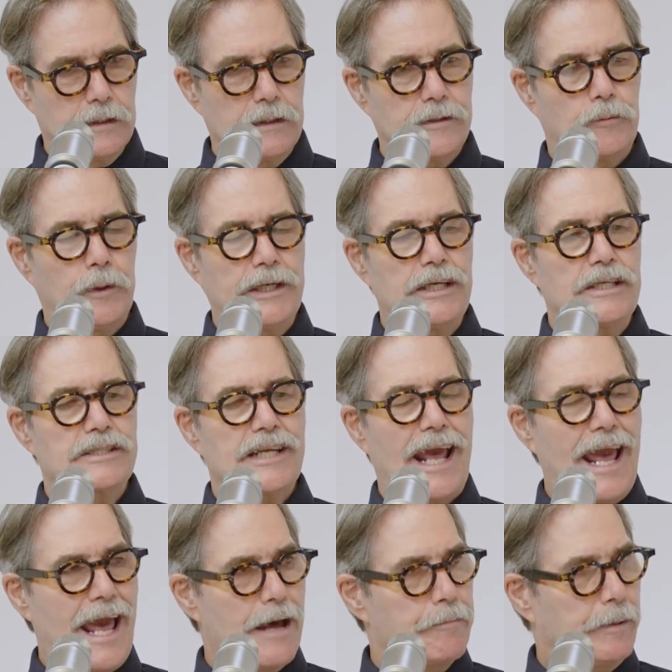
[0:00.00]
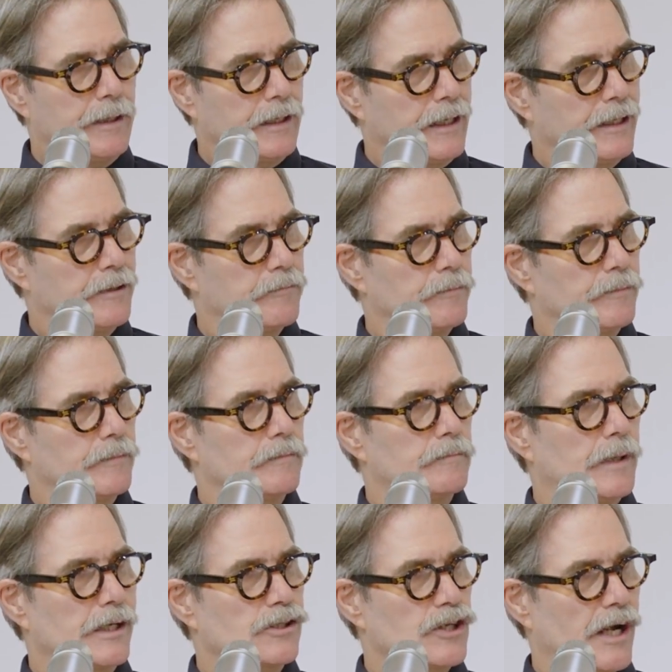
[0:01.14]
that what needs to happen in
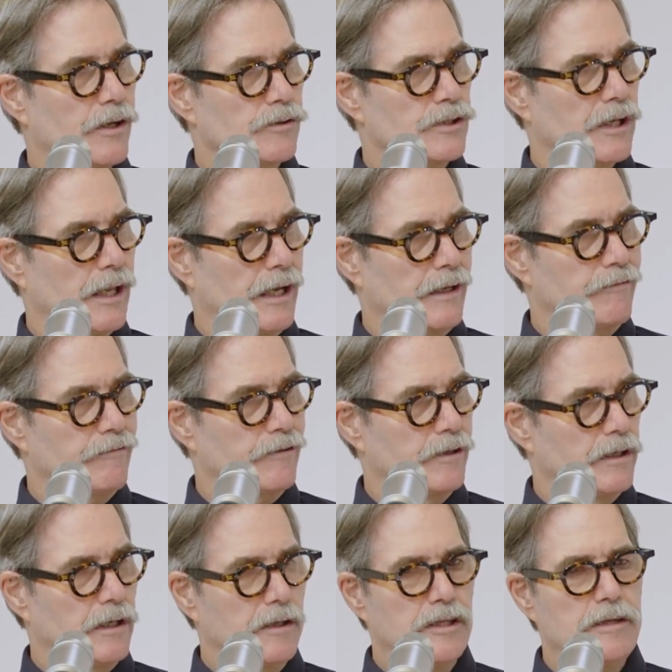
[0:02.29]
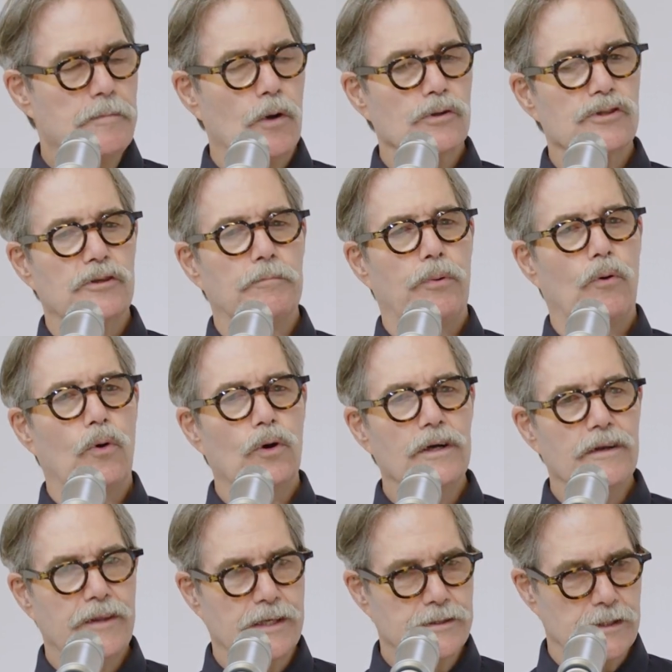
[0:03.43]
my child's life, the most
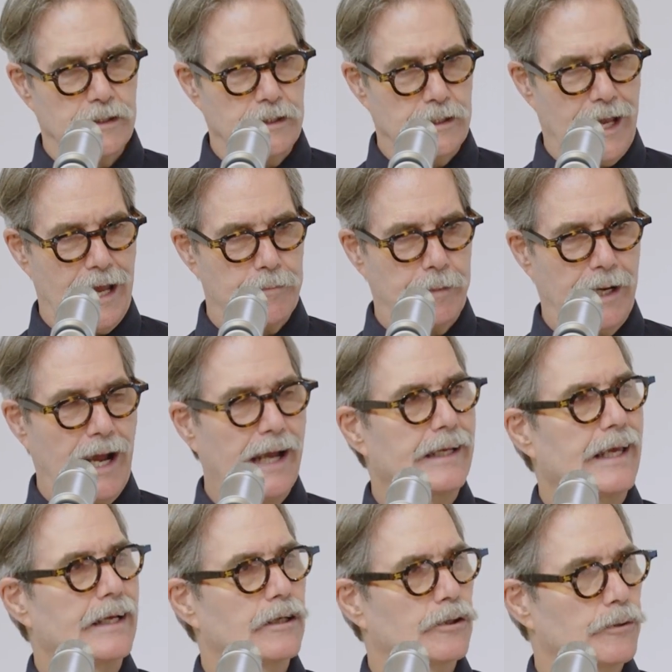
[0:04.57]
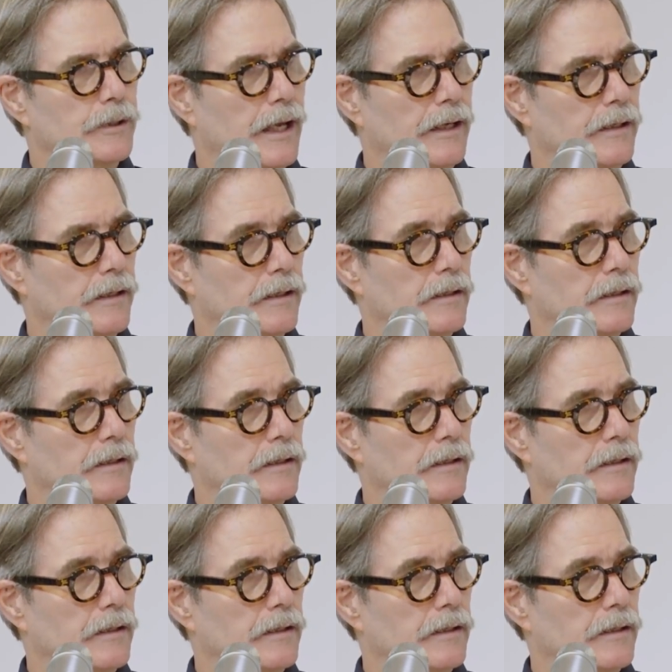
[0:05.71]
important things that need to happen, I can't create.